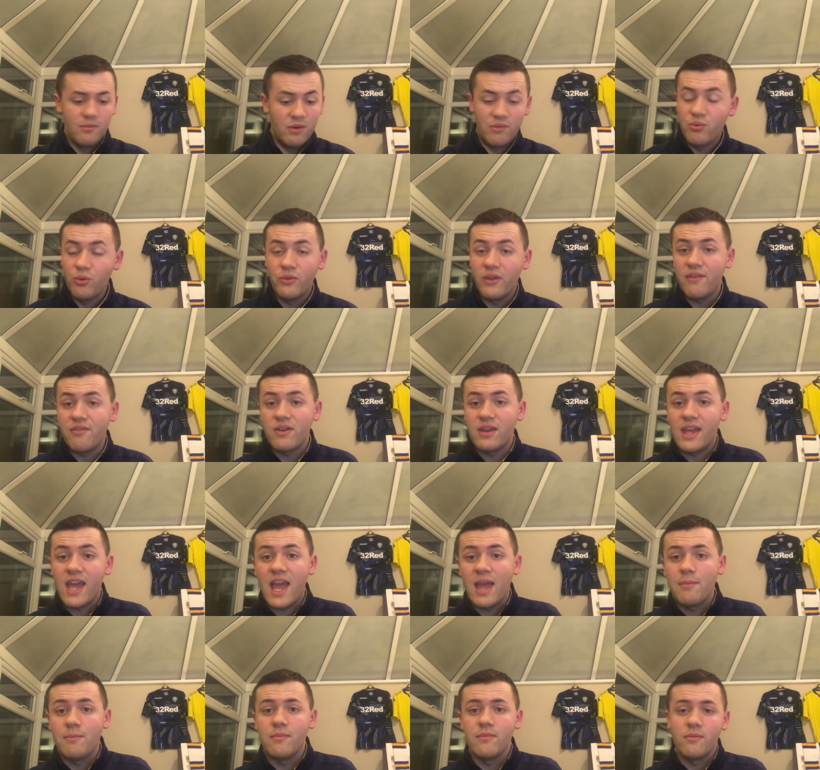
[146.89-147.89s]
We've won every
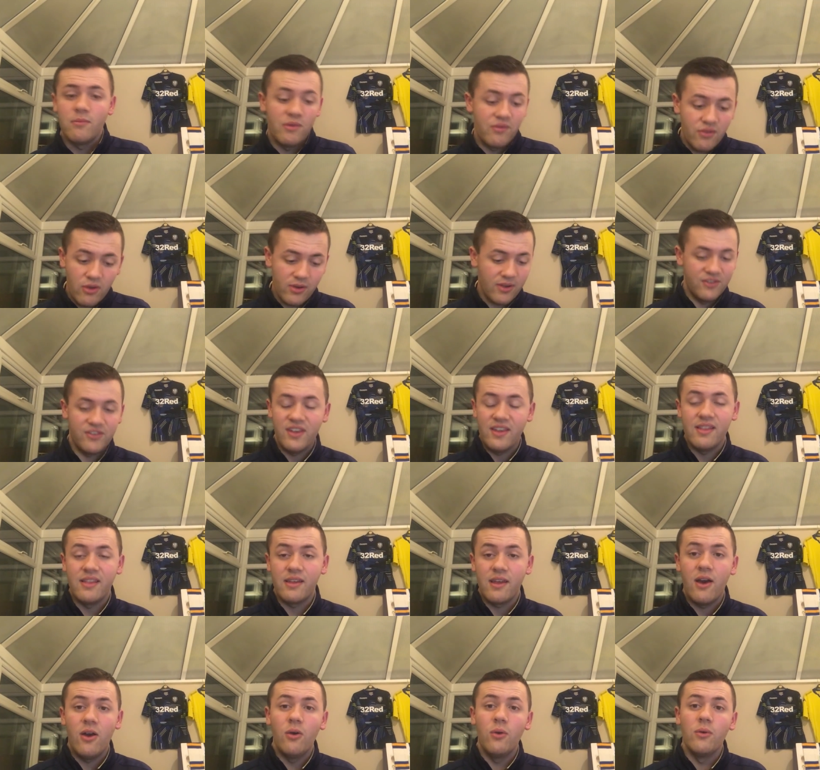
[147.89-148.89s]
game. We've not conceded
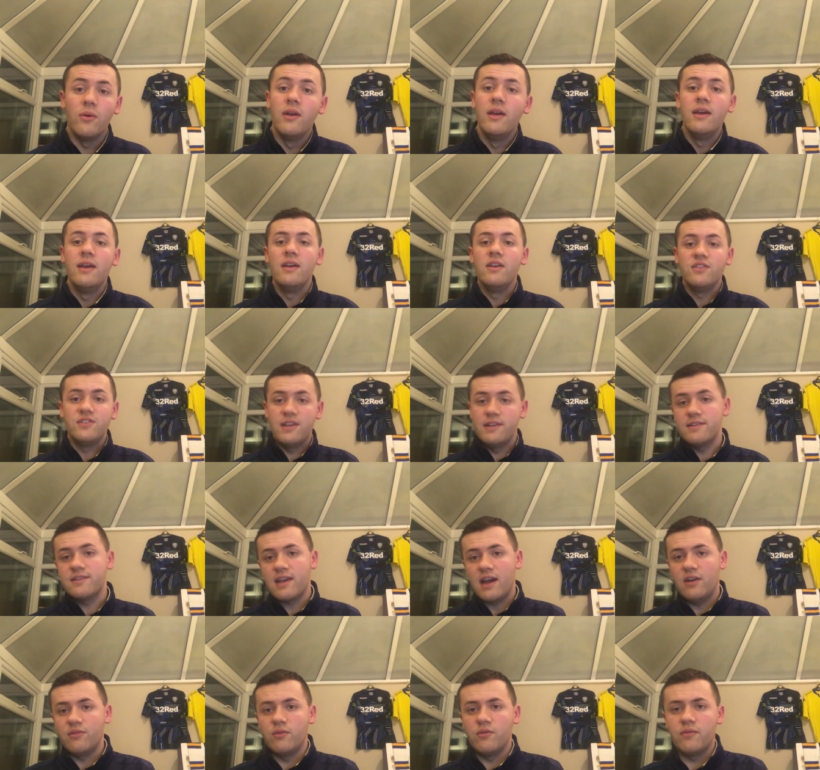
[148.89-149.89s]
the goal since
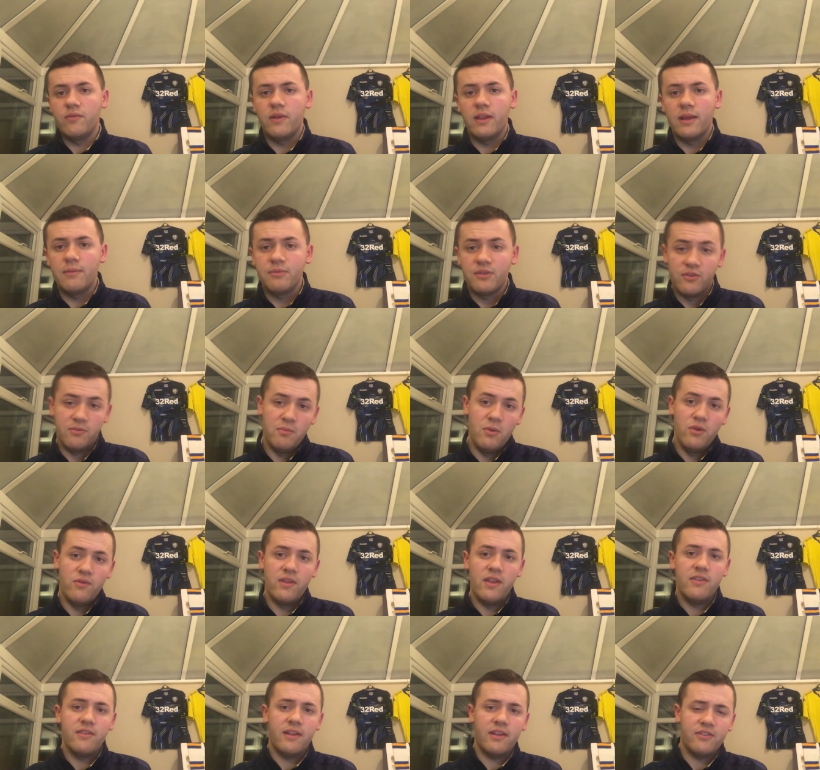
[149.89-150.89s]
Calvin Phillips has
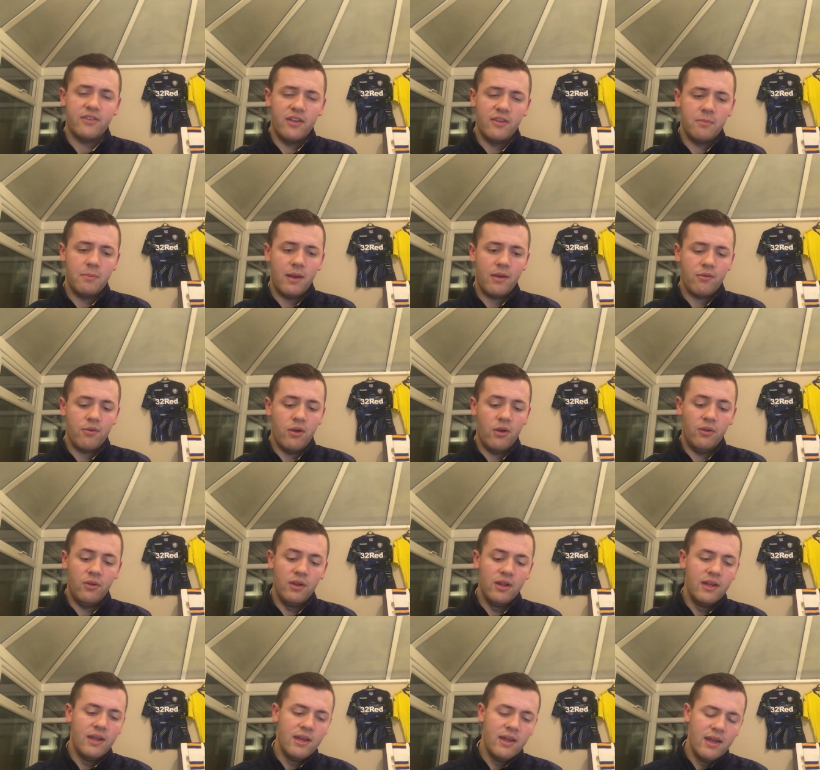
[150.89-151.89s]
moved into that centre-back
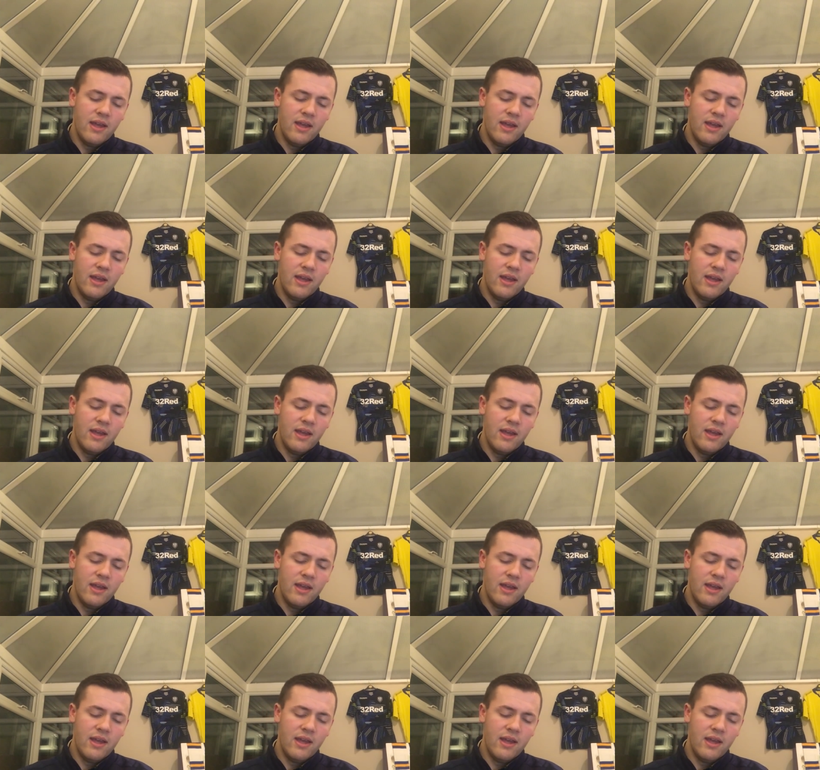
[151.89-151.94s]
role.